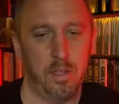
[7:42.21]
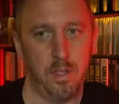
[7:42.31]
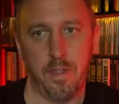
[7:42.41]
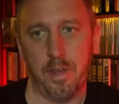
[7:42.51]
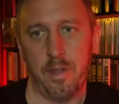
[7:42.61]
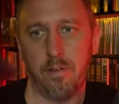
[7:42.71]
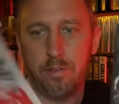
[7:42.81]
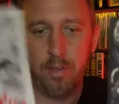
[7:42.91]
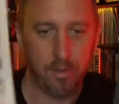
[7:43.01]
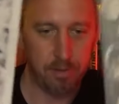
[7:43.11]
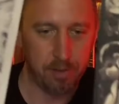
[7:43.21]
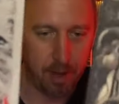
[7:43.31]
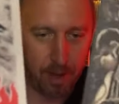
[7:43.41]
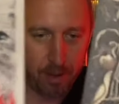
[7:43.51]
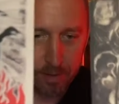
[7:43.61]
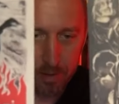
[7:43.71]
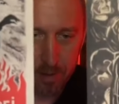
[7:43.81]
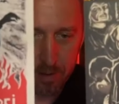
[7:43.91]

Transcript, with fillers: And then here's the other sides.